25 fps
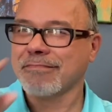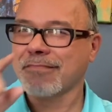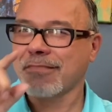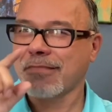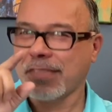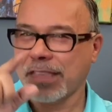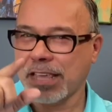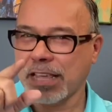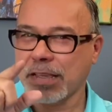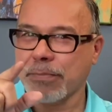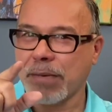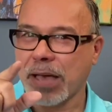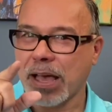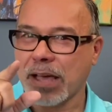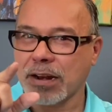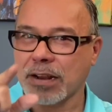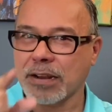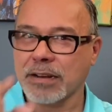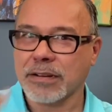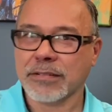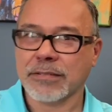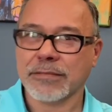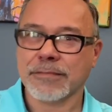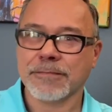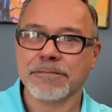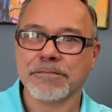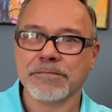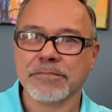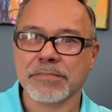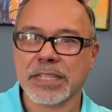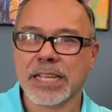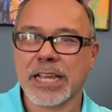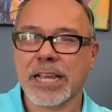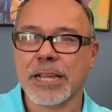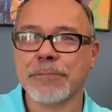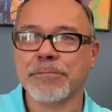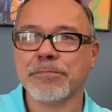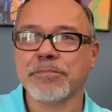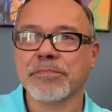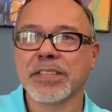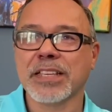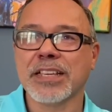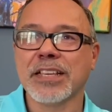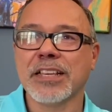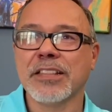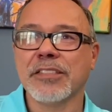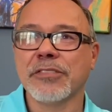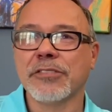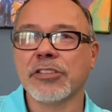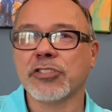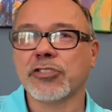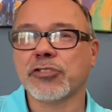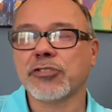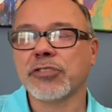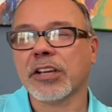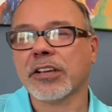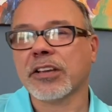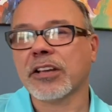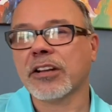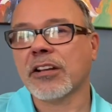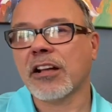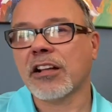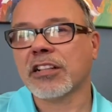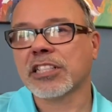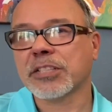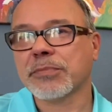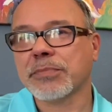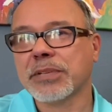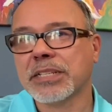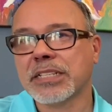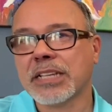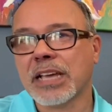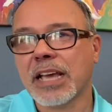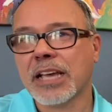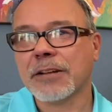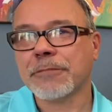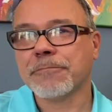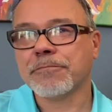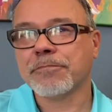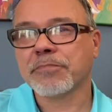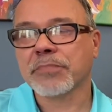Think about it. Okay, this trick can also be done